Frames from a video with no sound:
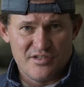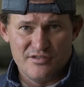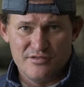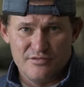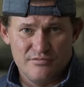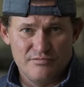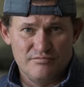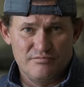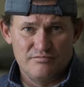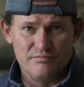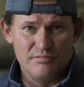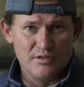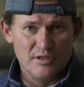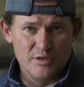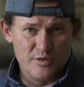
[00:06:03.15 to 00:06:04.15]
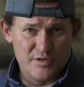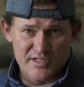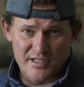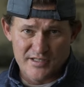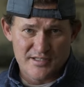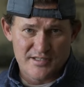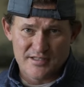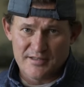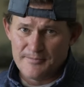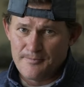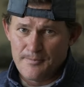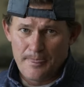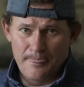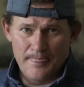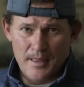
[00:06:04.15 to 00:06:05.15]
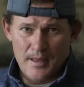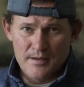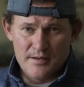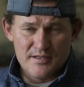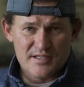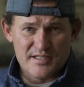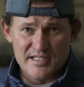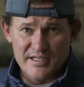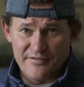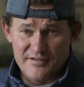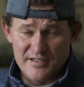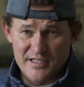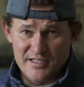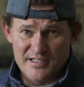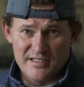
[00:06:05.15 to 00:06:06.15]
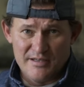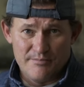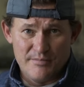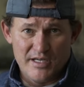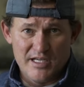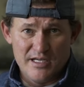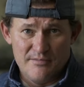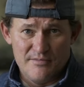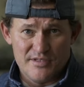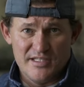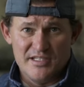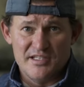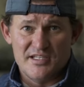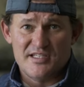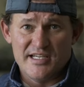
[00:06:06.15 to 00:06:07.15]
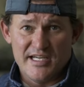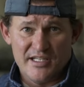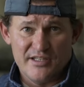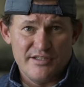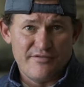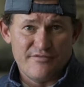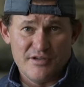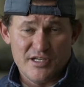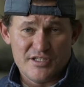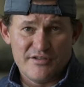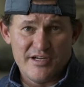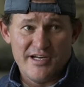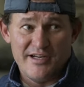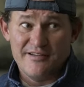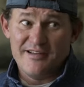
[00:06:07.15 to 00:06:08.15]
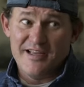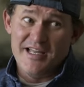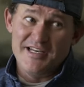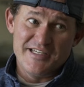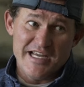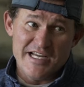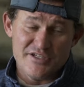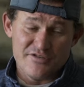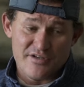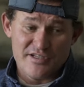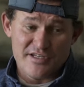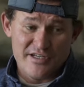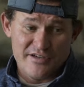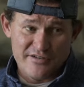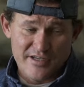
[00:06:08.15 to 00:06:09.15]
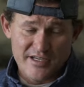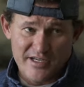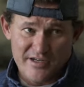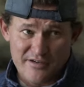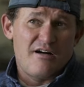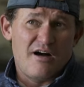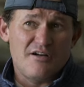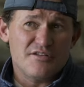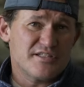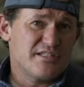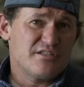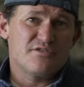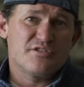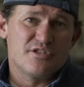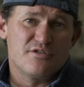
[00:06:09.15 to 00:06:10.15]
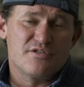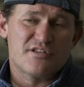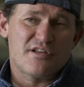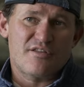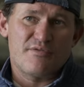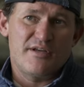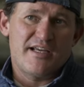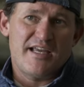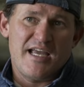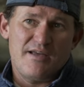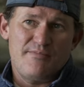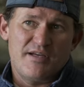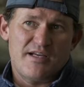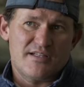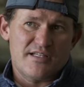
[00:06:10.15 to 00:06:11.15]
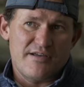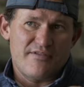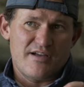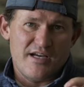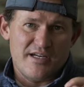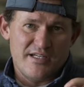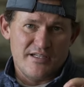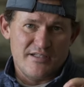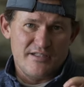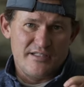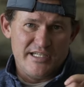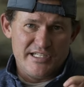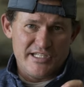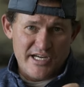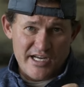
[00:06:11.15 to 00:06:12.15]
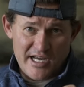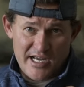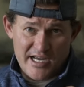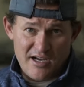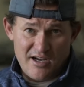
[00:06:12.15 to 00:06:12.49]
to lose its stiffness and it becomes insanely frustrating and dangerous to your gear. I'll still use the 3K because I've got a DJI